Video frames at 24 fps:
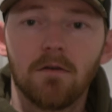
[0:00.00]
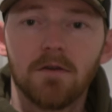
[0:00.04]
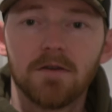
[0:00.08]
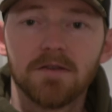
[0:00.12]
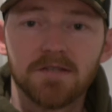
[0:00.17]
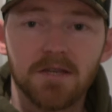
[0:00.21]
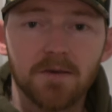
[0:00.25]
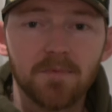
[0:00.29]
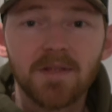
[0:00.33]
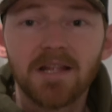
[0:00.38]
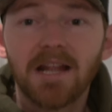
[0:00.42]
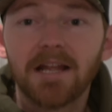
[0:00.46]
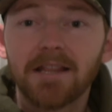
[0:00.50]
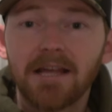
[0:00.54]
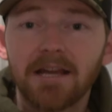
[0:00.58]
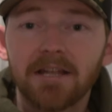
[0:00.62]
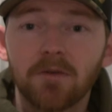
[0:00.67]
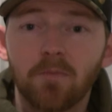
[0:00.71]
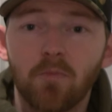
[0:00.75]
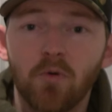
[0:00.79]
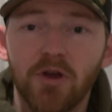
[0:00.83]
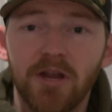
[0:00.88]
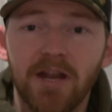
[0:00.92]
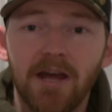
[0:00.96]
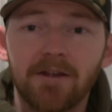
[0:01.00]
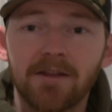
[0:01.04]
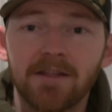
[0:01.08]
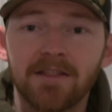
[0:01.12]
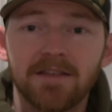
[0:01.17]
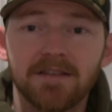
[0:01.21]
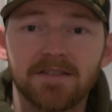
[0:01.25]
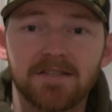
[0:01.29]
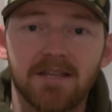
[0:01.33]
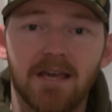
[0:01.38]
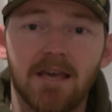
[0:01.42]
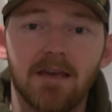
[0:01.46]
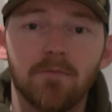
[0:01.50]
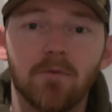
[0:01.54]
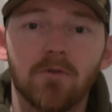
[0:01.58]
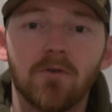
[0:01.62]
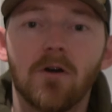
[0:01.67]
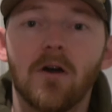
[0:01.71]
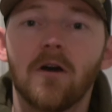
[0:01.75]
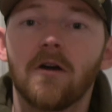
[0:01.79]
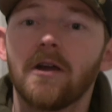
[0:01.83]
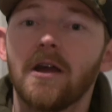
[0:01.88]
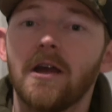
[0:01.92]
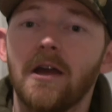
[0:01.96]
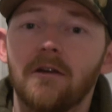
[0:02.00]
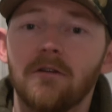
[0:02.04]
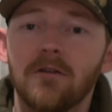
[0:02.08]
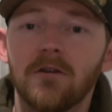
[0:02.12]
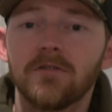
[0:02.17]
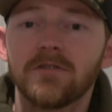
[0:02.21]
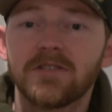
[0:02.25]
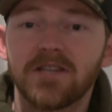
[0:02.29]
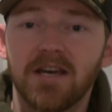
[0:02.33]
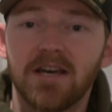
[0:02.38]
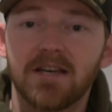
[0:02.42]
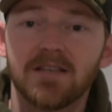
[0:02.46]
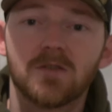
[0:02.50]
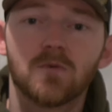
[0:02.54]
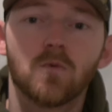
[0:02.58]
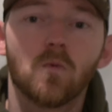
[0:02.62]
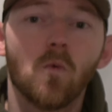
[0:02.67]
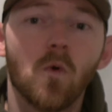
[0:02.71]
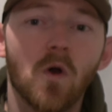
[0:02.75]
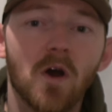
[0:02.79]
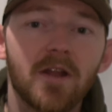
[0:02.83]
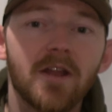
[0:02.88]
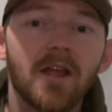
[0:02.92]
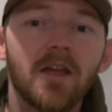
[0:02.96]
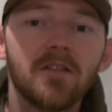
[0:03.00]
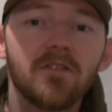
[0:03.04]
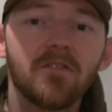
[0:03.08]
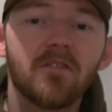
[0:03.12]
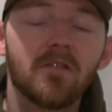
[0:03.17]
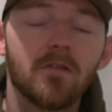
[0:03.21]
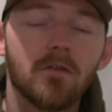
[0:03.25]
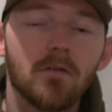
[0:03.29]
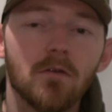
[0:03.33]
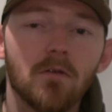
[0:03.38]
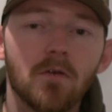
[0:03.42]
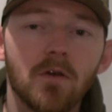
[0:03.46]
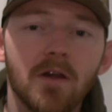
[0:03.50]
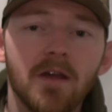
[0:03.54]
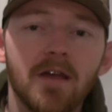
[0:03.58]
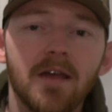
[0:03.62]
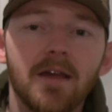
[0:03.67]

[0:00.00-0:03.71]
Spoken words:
Something I'd like to point out in this table are arrow tests 1 and 2.